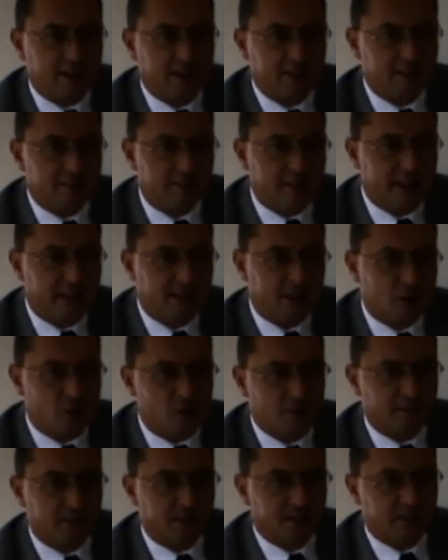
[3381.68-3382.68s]
the main
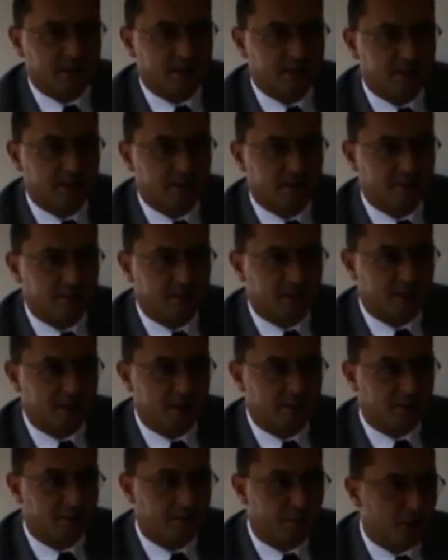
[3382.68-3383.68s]
component of
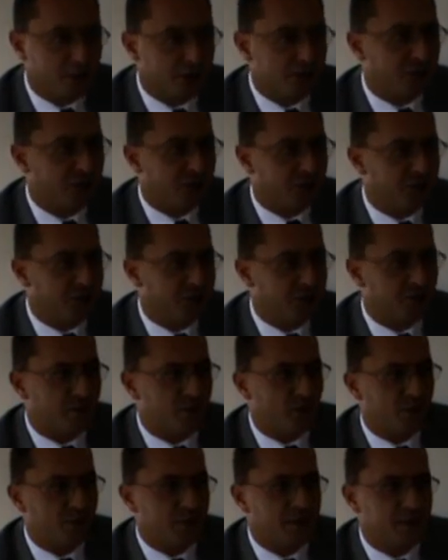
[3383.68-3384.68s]
monetary
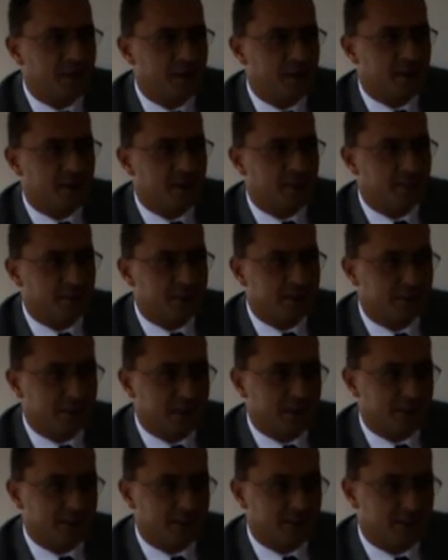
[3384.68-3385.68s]
reform must
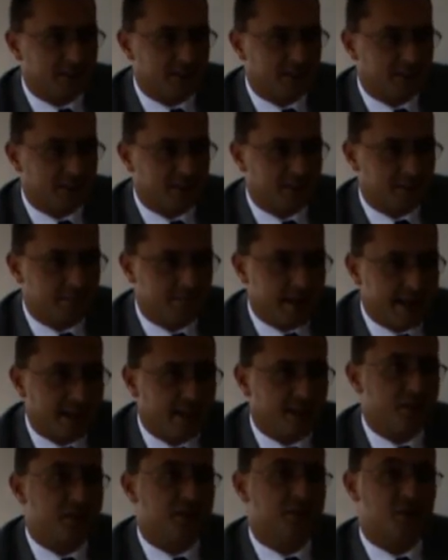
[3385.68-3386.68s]
be uh, the
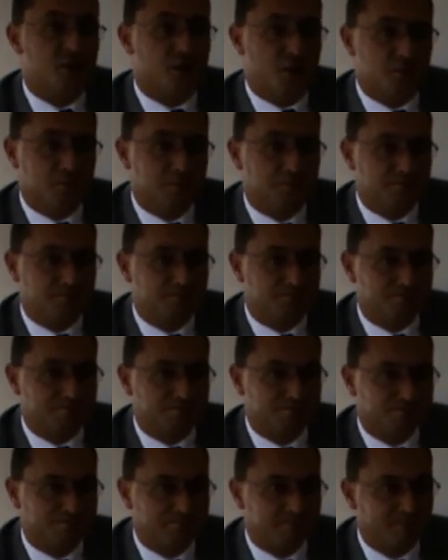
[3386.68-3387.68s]
banking reform.
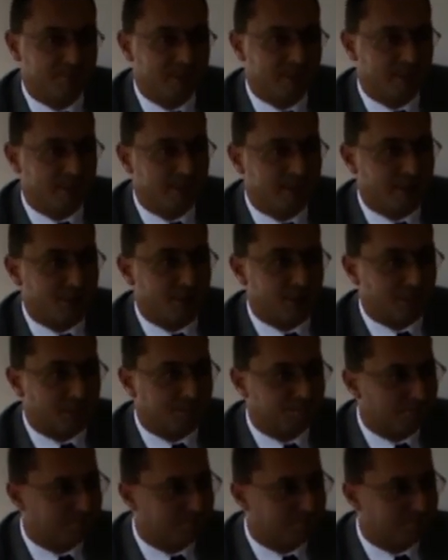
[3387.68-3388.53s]
Thank you.